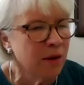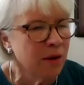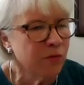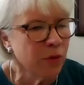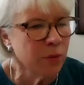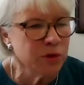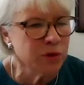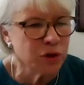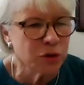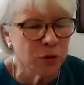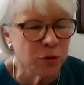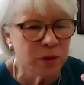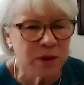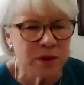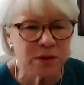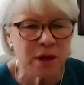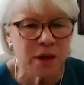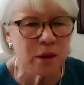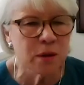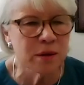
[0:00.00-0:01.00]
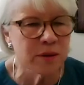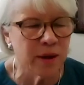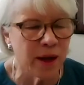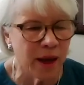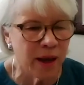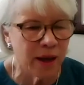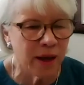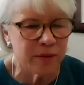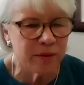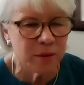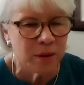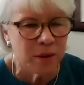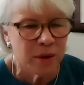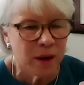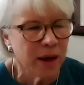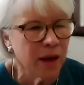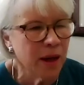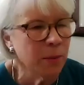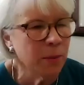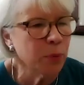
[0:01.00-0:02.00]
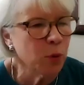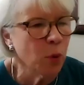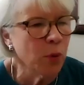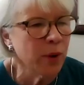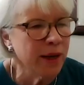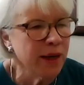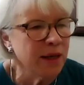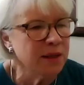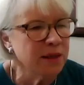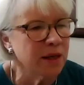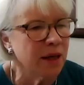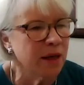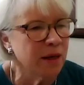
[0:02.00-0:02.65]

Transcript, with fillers: from students and, and employees